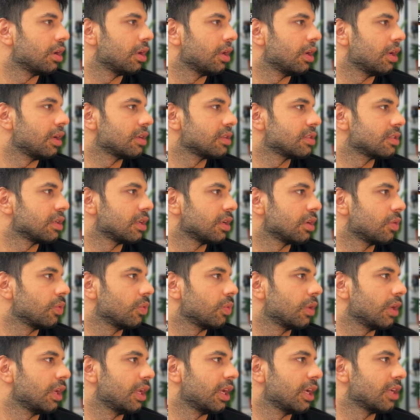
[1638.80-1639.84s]
let's say
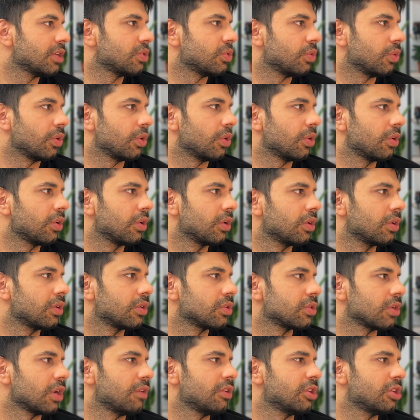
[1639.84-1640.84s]
Google AI Studio. So